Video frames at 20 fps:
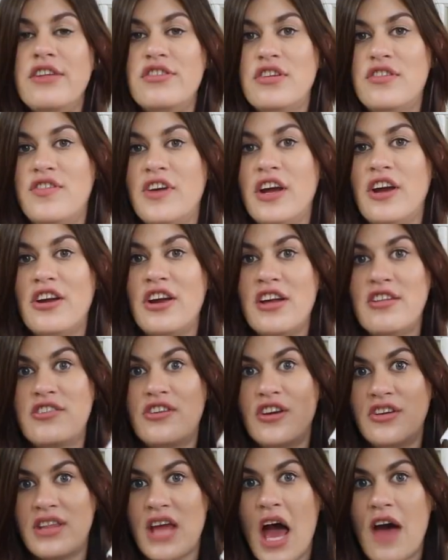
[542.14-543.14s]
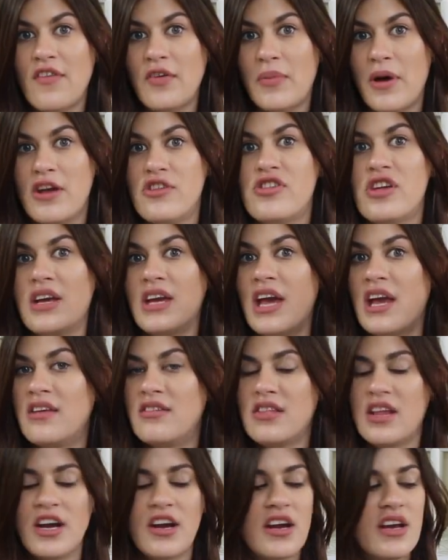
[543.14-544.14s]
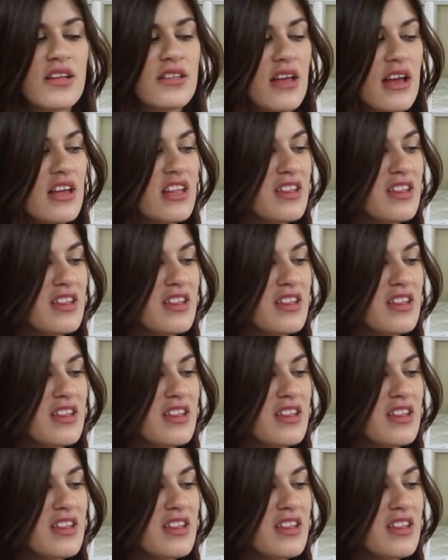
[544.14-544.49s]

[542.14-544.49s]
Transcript: just figured it's good to have a bunch in case there is a